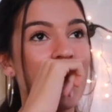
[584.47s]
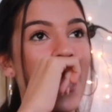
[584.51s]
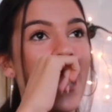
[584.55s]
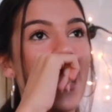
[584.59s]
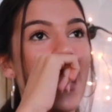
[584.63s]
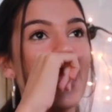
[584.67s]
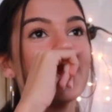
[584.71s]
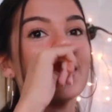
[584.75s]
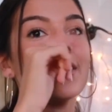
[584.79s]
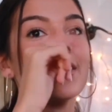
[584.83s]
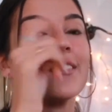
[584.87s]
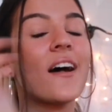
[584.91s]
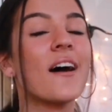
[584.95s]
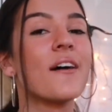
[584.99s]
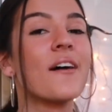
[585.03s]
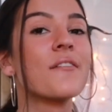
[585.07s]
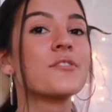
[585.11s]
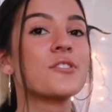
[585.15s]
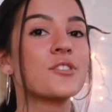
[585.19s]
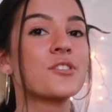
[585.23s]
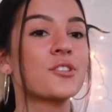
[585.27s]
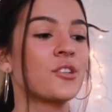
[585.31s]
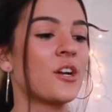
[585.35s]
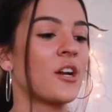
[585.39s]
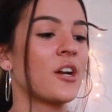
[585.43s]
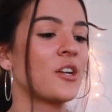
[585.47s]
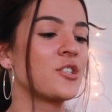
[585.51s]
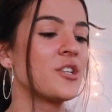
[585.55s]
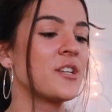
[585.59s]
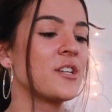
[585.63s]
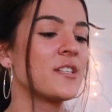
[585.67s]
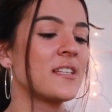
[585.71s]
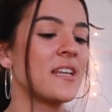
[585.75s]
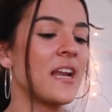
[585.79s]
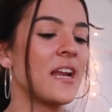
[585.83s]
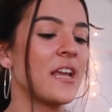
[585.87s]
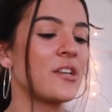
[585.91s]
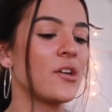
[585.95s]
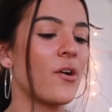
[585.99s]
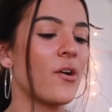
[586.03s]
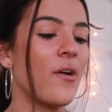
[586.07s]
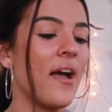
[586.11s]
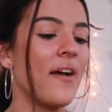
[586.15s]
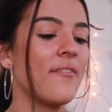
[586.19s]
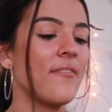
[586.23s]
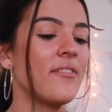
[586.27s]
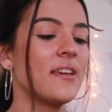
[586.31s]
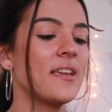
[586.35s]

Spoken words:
I love scrunchies and I don't have